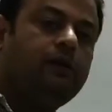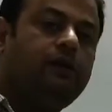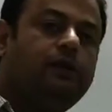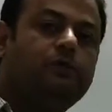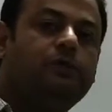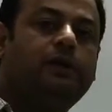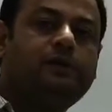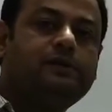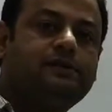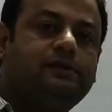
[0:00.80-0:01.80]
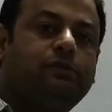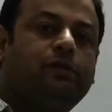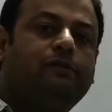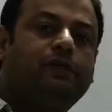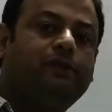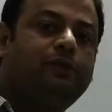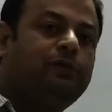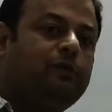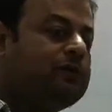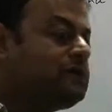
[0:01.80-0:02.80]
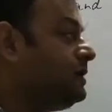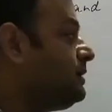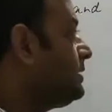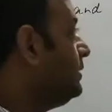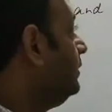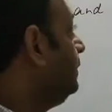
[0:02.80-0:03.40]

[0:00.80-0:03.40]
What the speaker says: Dear students, today we are going to discuss